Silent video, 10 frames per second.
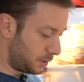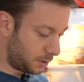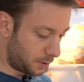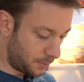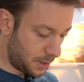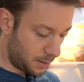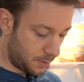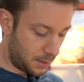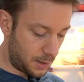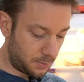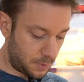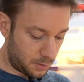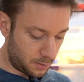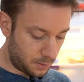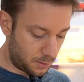which I made the other day as
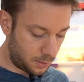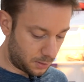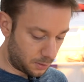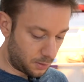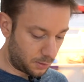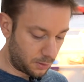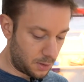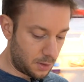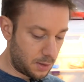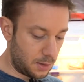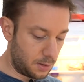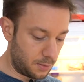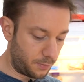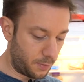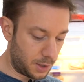well, just locked in
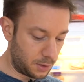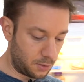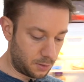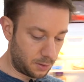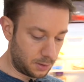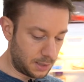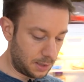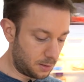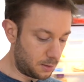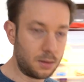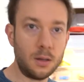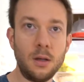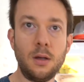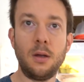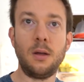a fresh locked container.
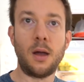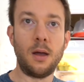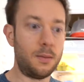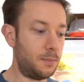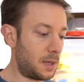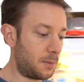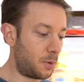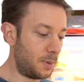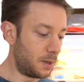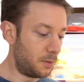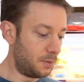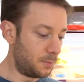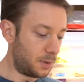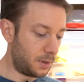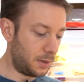That probably go with
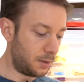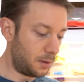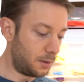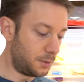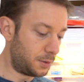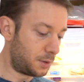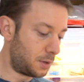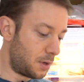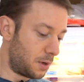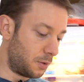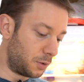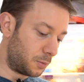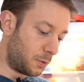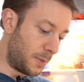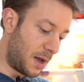my lunch. Not
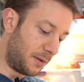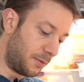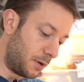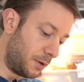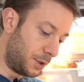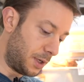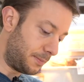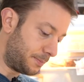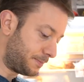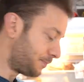sure what I'm having for lunch yet.